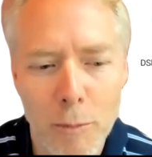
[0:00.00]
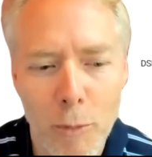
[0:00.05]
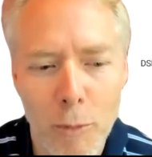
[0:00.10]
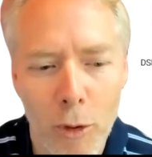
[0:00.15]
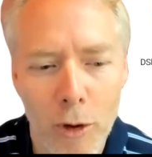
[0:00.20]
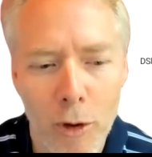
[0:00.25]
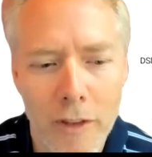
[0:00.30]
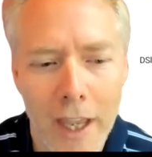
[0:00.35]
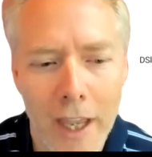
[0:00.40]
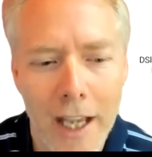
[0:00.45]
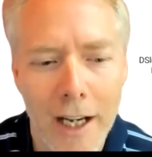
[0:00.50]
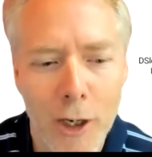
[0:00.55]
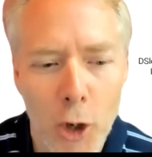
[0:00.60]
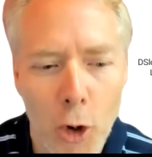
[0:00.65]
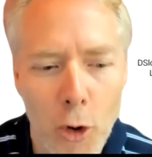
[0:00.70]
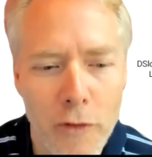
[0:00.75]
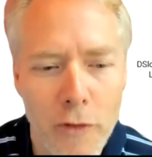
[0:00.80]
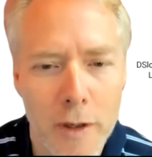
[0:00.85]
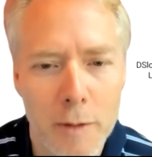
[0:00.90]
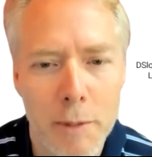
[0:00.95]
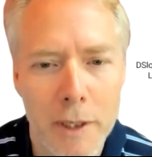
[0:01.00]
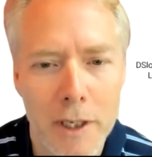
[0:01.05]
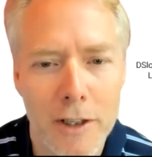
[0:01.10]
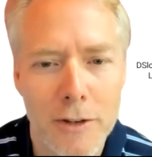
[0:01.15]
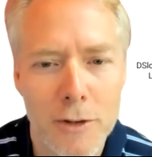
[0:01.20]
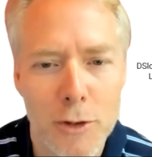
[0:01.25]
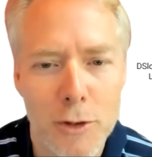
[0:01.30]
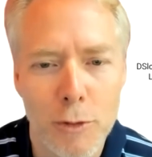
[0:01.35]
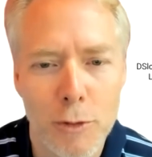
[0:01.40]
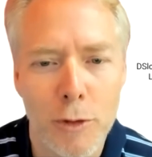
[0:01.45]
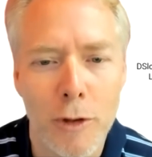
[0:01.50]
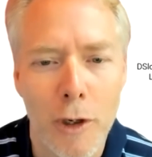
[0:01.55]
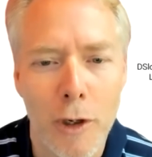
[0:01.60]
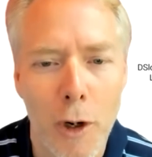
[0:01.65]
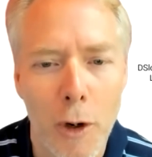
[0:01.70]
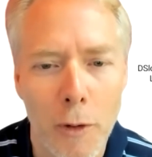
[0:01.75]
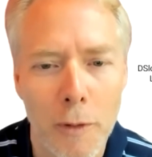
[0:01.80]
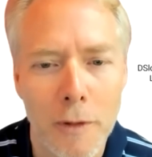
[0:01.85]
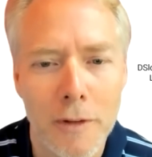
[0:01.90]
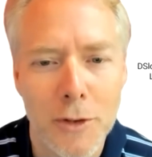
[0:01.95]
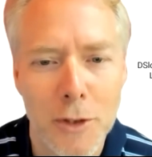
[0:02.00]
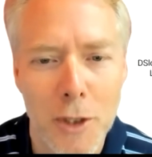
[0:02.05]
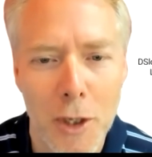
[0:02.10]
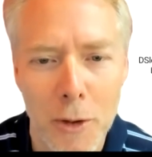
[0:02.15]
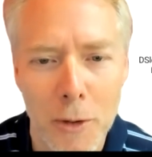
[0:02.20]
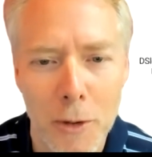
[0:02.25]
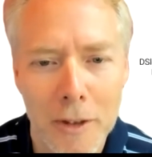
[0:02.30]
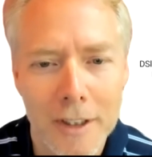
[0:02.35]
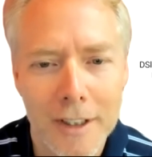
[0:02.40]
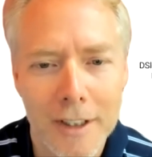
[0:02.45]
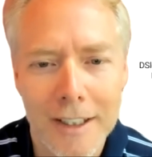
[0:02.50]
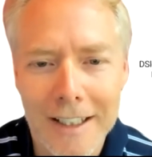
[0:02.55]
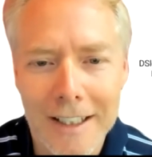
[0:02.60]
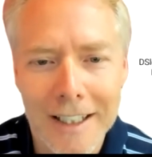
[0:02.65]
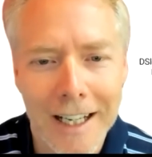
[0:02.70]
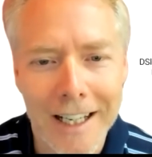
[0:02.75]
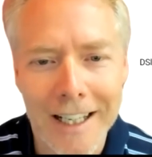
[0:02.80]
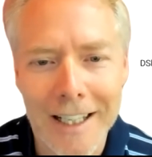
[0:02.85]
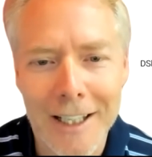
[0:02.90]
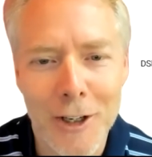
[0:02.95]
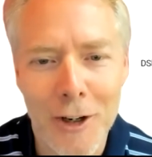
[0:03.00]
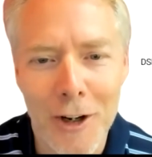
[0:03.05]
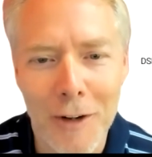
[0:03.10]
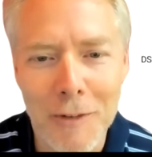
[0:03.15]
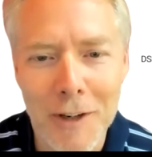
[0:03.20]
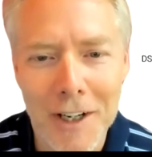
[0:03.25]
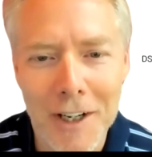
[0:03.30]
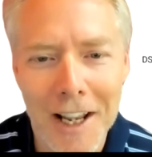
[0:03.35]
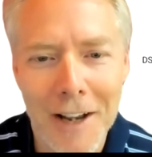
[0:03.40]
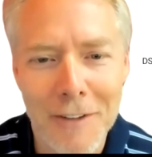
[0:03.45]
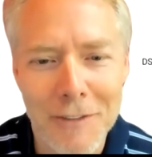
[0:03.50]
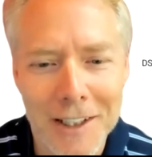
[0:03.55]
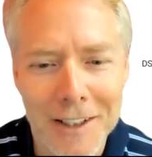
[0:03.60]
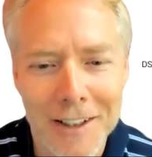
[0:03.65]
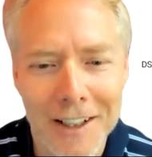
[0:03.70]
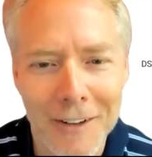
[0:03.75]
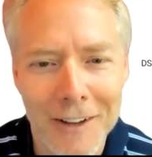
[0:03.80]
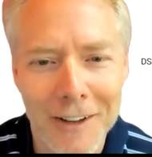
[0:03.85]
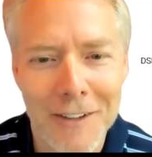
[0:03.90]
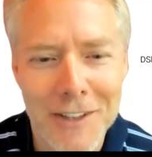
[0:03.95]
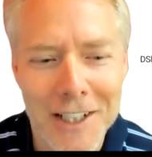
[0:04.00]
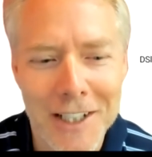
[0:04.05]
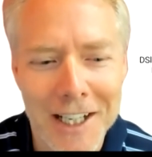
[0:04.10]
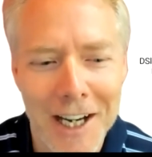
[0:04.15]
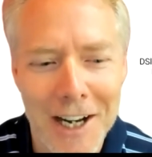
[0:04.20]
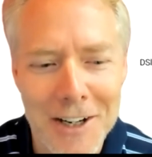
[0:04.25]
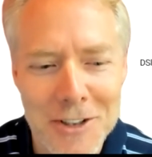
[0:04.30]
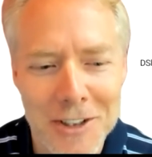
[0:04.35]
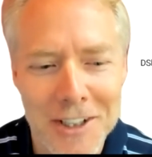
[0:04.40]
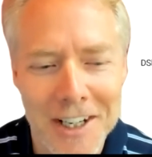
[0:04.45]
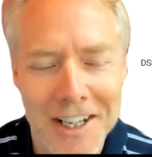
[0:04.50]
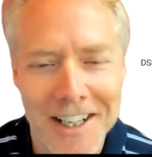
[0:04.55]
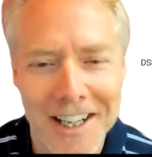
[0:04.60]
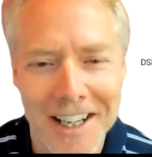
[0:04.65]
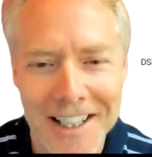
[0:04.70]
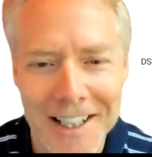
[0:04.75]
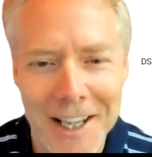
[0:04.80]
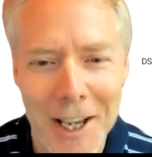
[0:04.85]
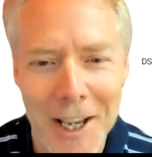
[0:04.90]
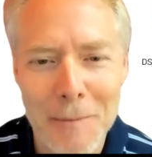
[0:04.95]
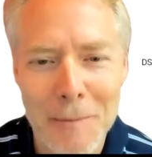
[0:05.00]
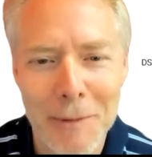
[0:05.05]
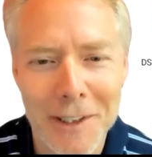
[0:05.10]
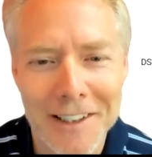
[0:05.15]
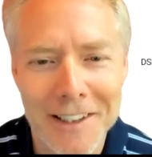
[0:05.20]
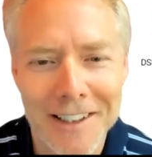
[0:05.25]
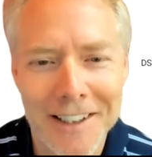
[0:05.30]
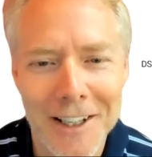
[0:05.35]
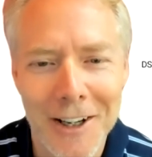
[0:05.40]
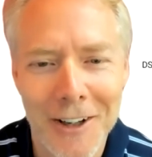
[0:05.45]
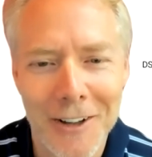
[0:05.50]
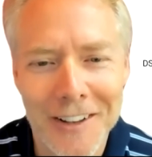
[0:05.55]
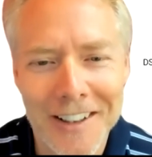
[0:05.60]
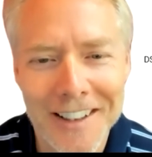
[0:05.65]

or that COVID beard you've grown. So, you know, I'm gonna have to cogitate on that. But no,